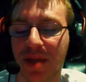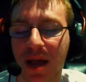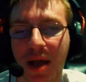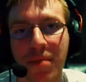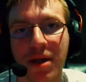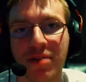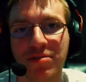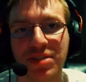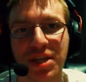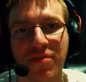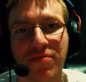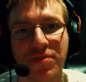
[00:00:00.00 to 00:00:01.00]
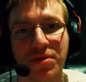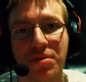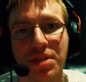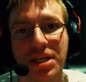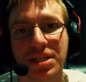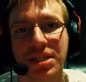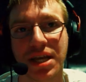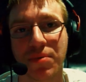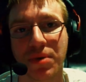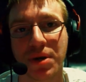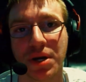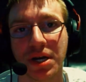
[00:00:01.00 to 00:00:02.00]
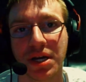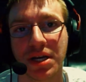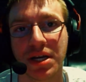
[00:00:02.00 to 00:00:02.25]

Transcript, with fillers: I might have said a few things that were uh,